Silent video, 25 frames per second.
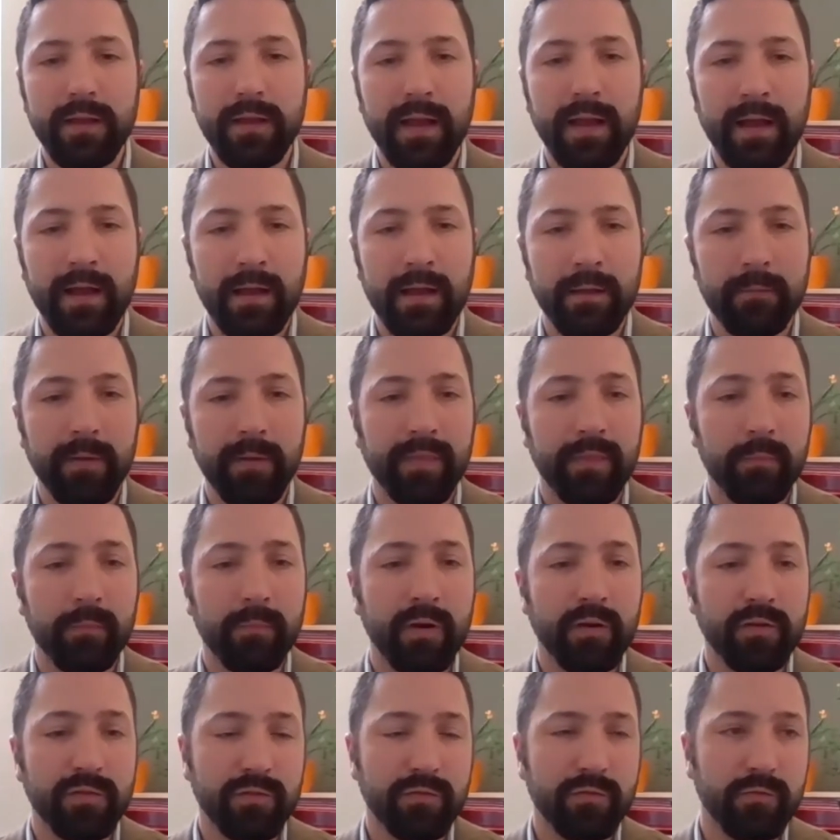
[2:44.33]
And the
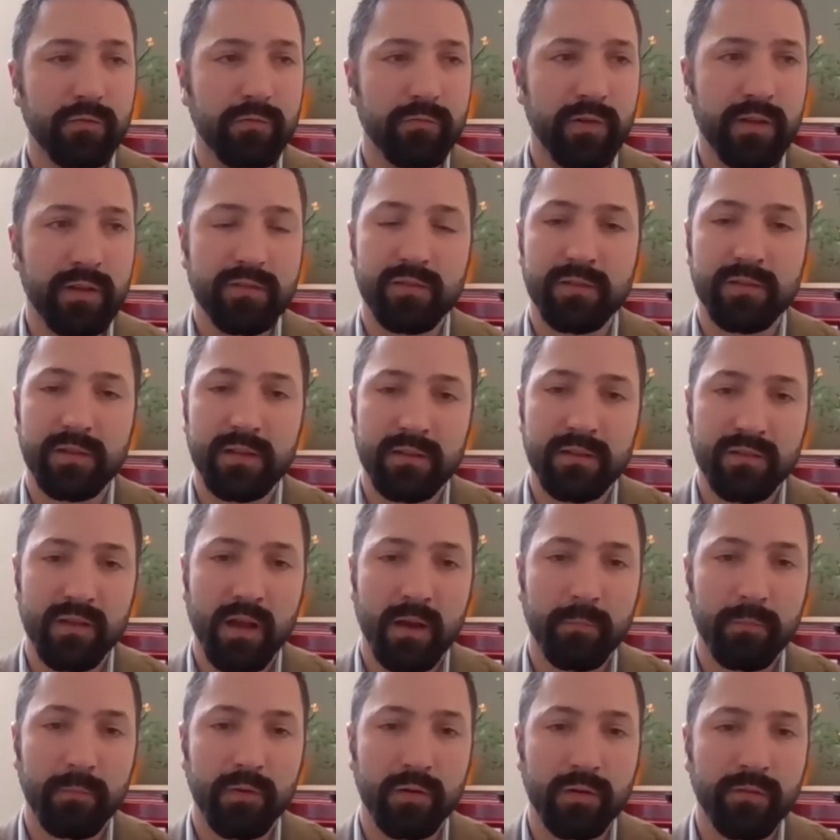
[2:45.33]
most recent
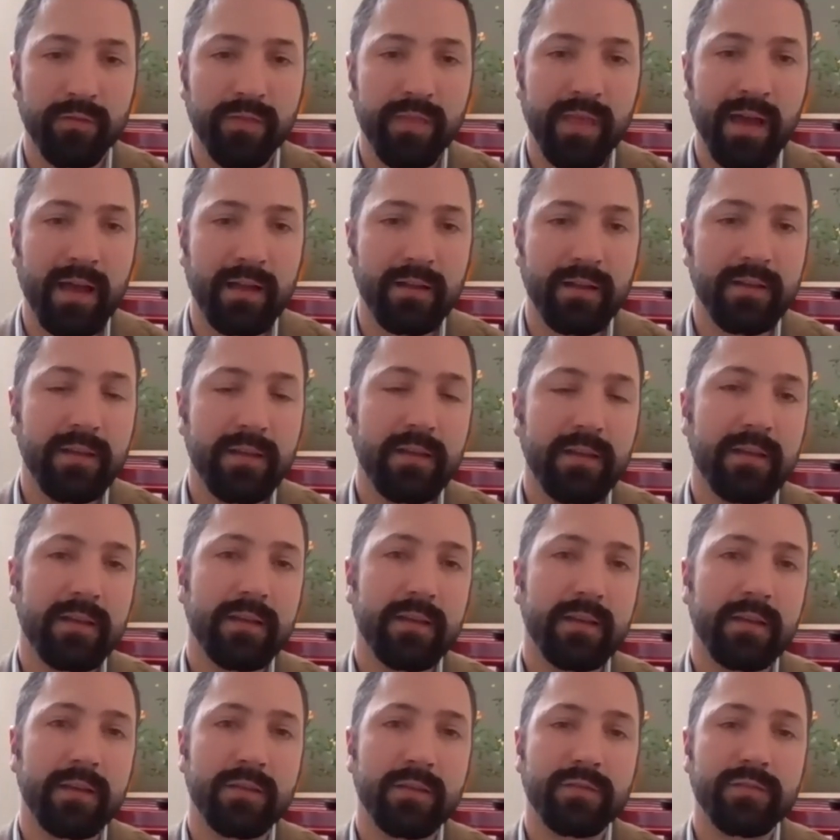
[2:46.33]
example of that
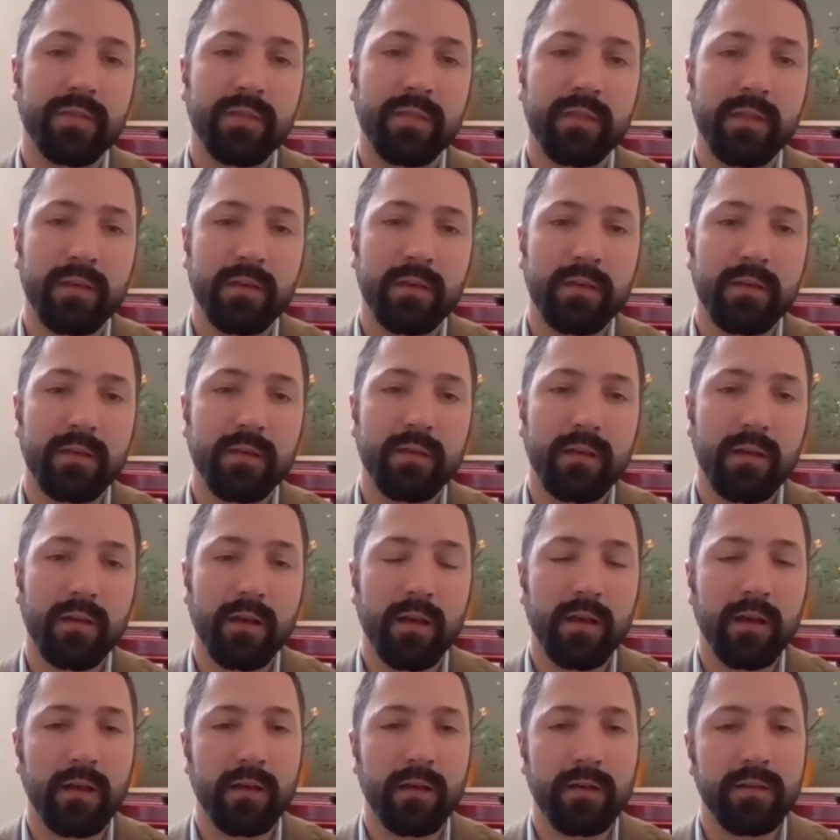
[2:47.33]
is
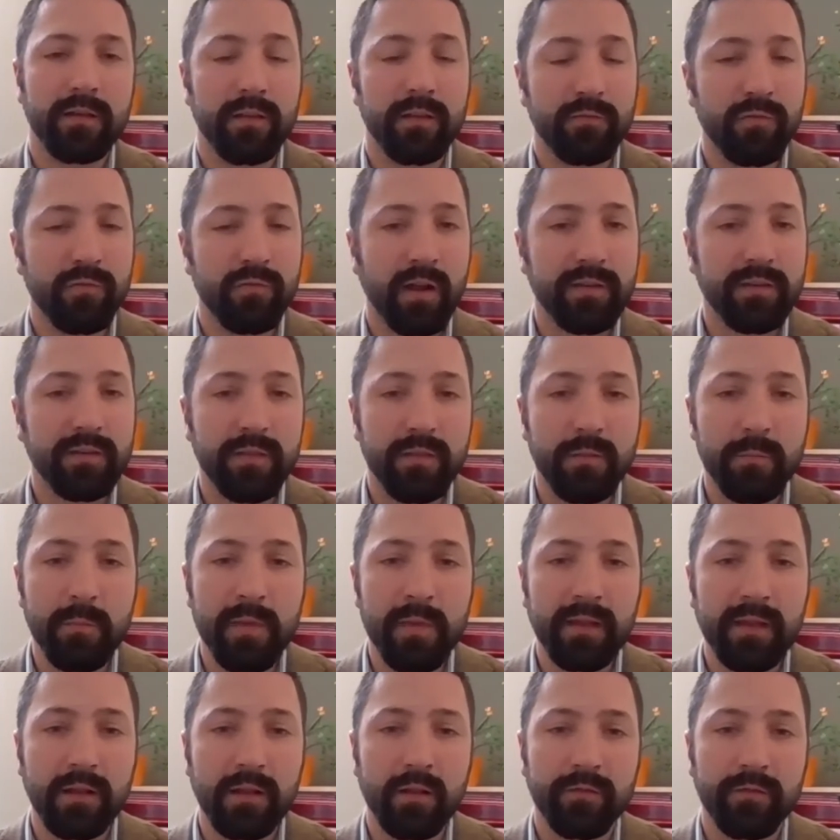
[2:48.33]
right in the
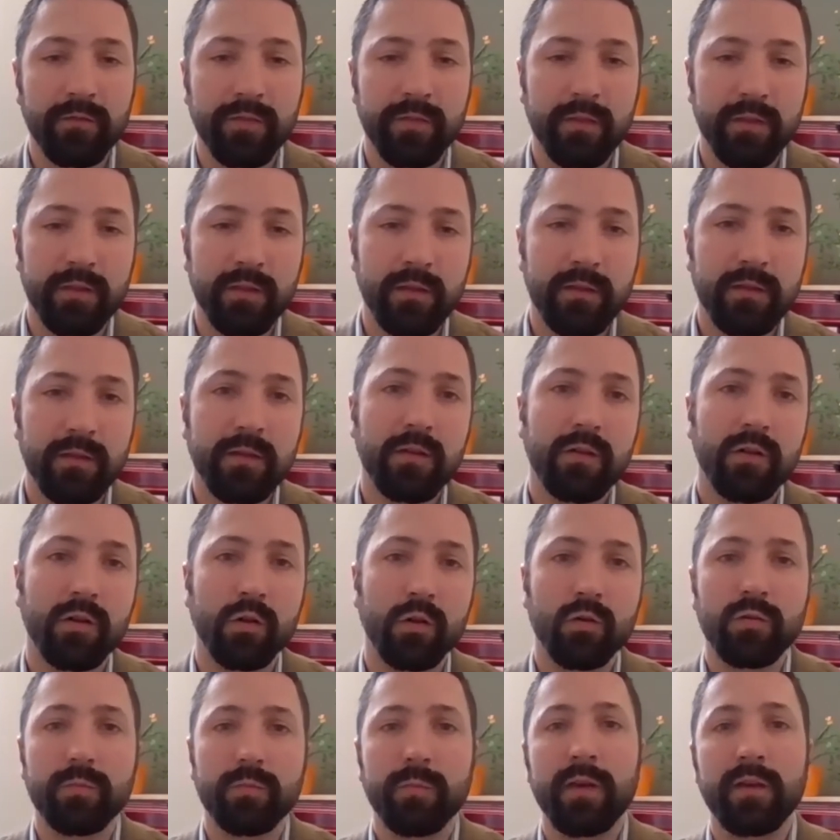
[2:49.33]
middle of the
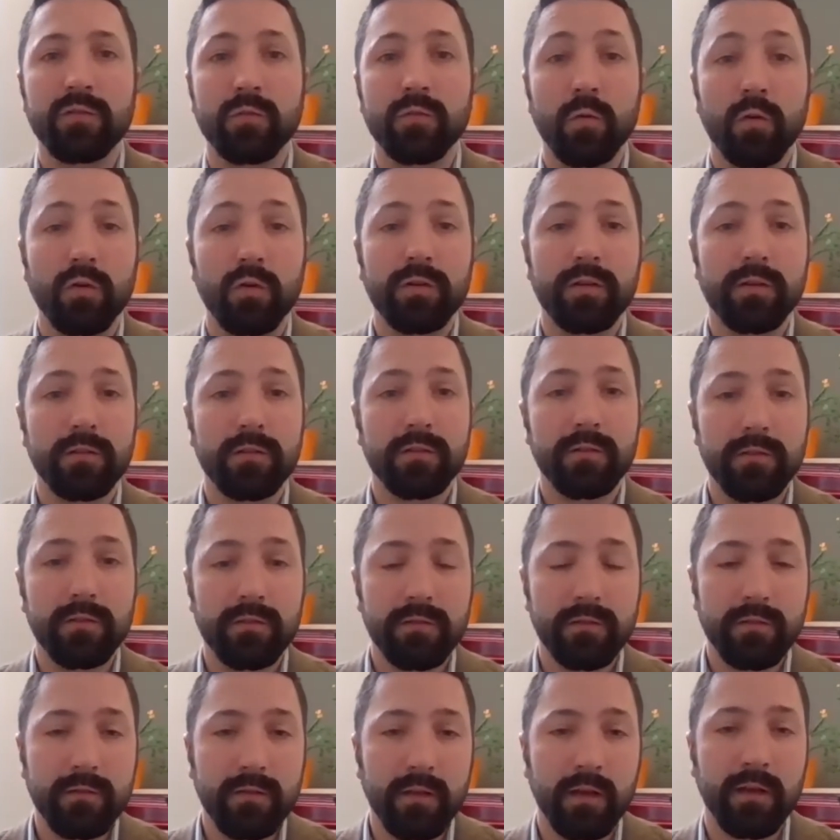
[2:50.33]
Lord Mayor's Walk
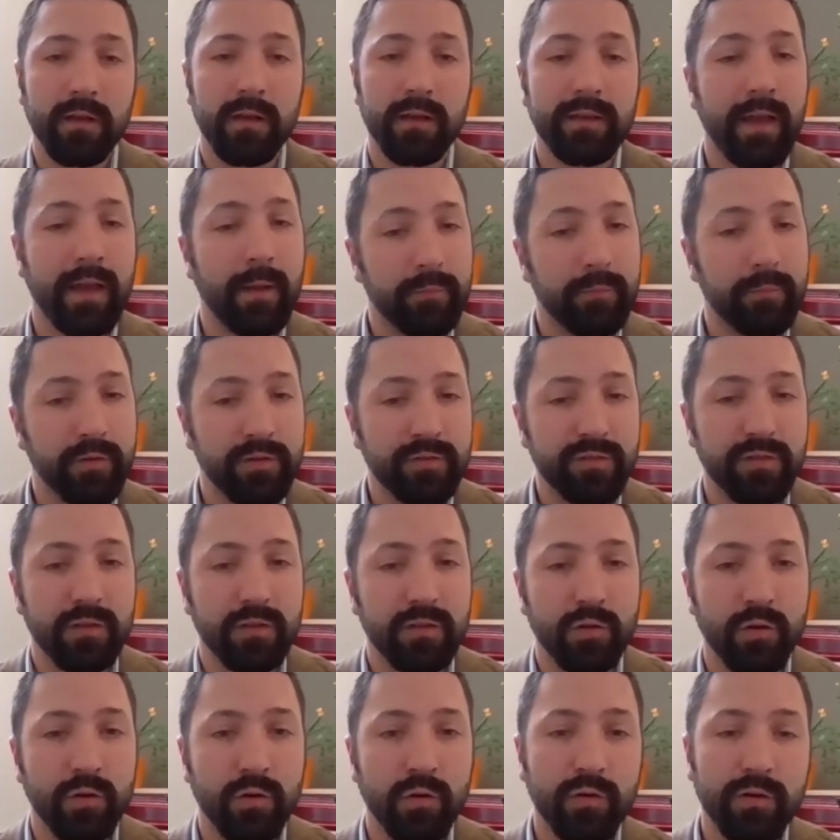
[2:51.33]
campus
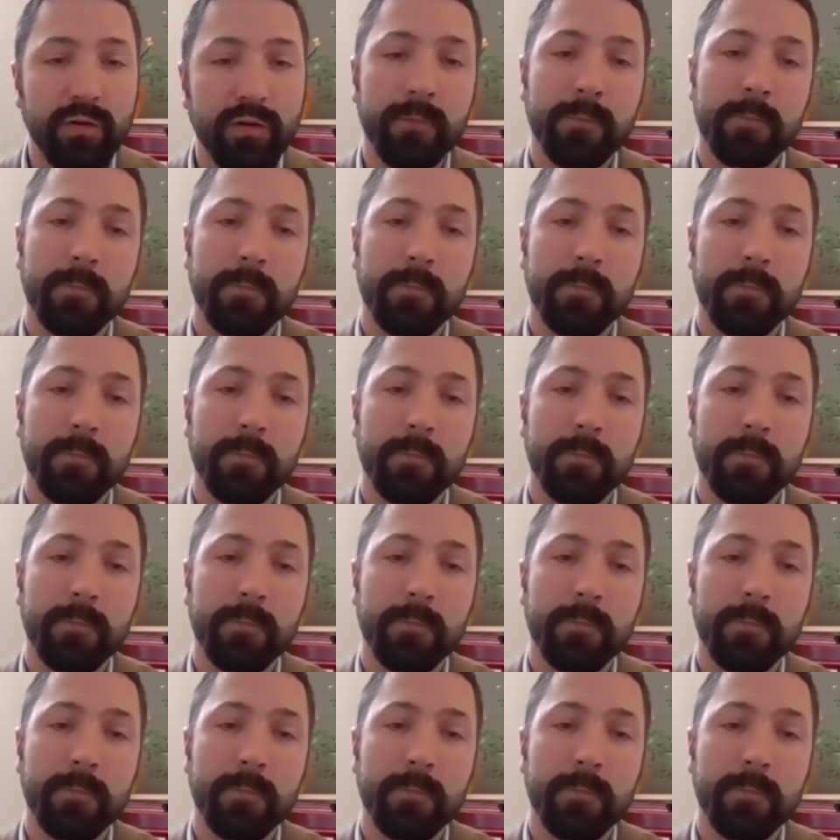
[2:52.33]
in York,